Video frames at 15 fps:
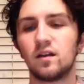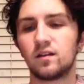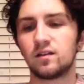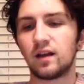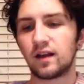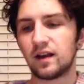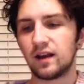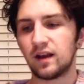
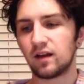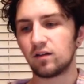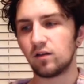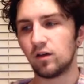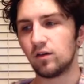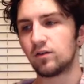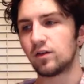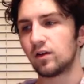secondhand
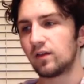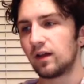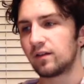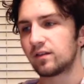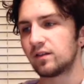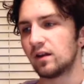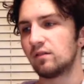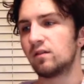clothes and all
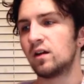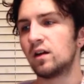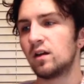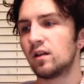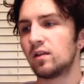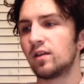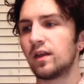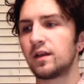that stuff.
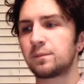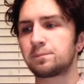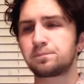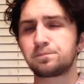Like,